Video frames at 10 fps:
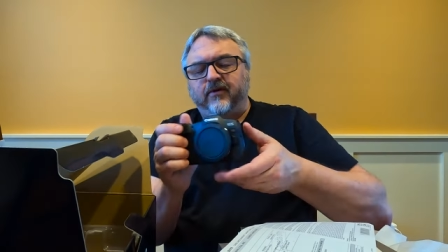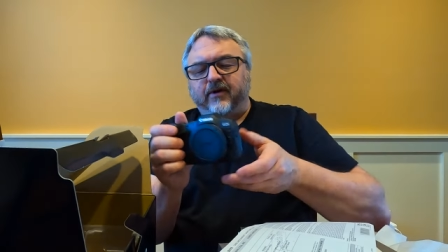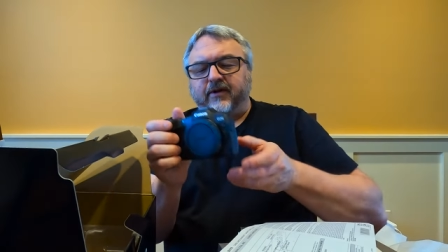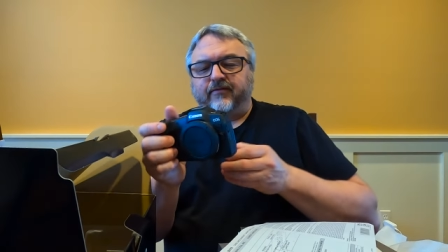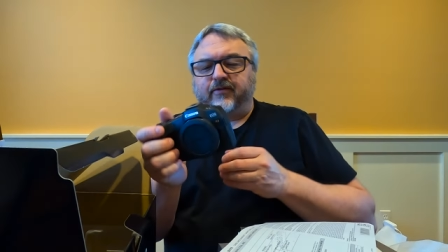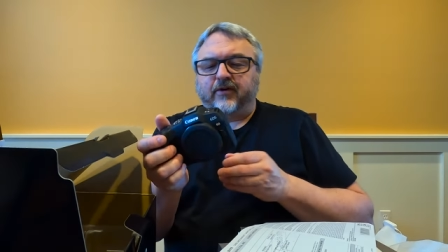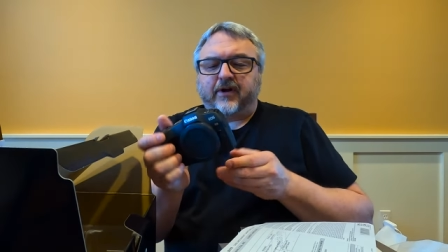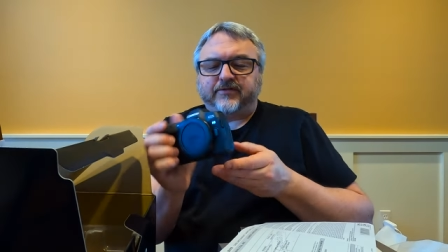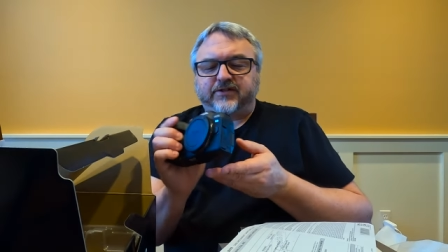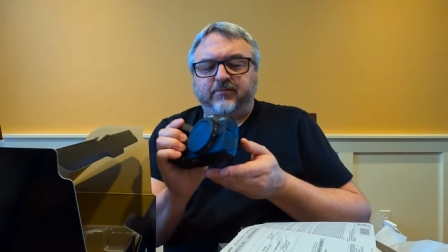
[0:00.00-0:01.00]
You know, I've heard
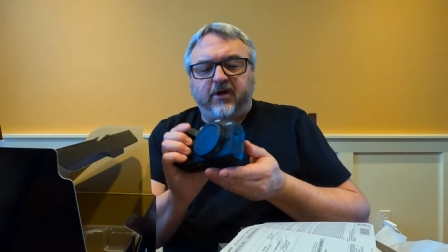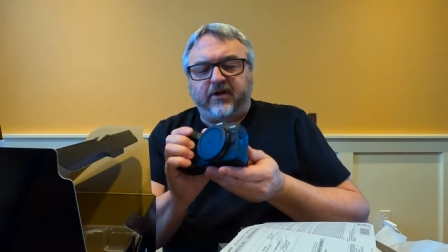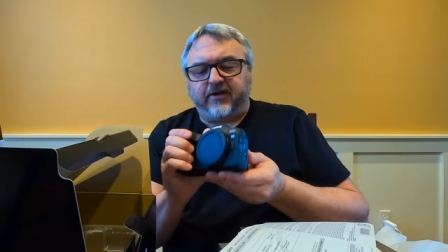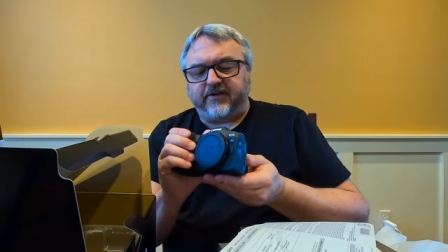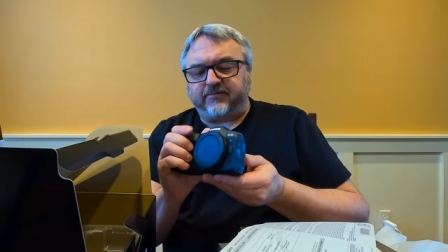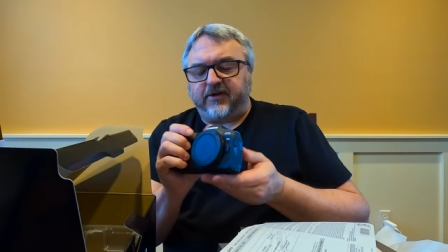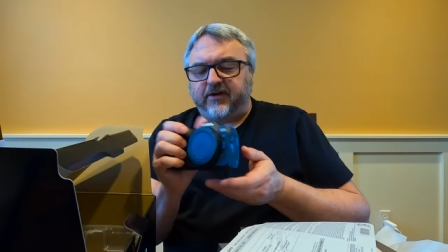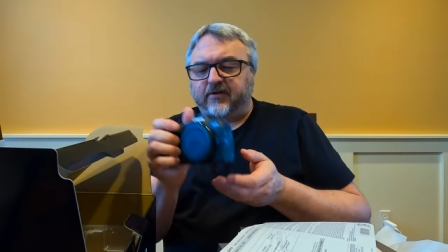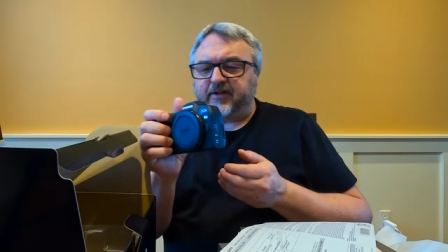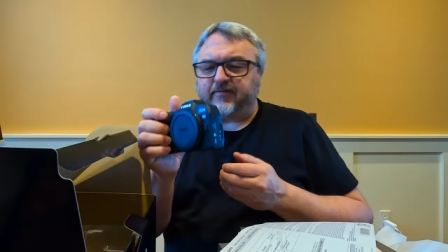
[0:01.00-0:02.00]
how small it is, but
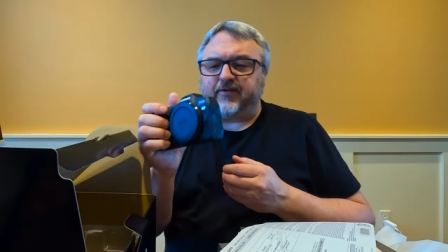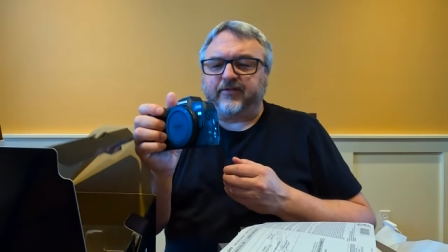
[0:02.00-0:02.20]
you know, that